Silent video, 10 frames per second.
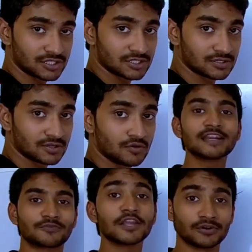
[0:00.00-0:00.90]
what
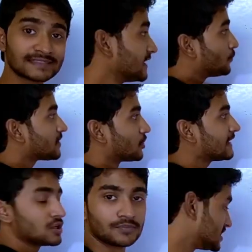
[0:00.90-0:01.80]
happens behind the
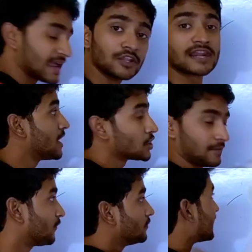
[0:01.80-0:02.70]
scene when you create an